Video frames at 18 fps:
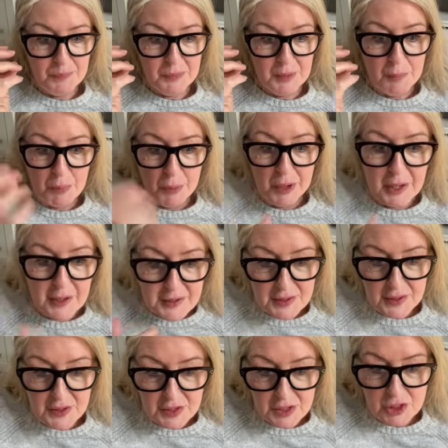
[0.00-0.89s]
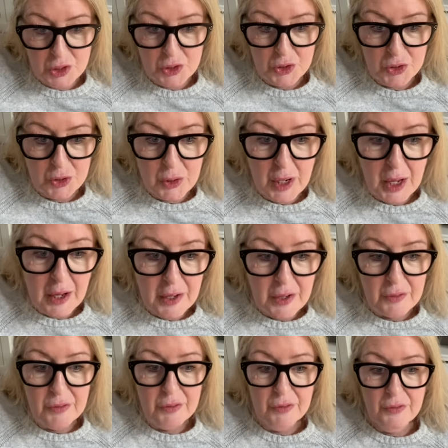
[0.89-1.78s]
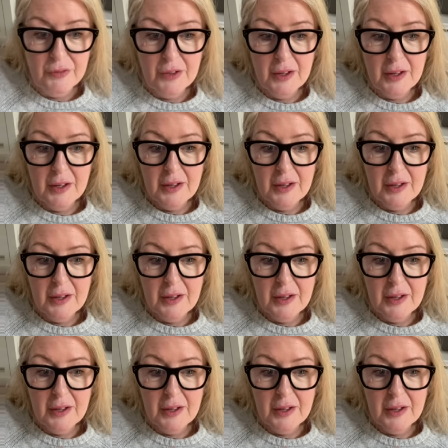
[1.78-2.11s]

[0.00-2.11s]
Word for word: brings us through life,